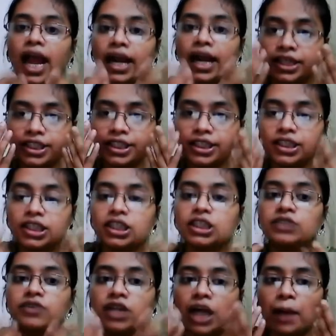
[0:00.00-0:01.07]
and
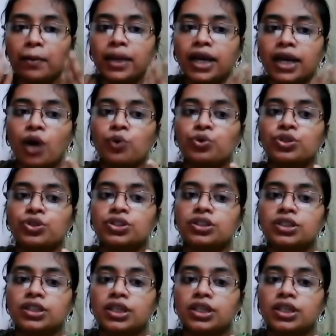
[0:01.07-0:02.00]
tears were coming out.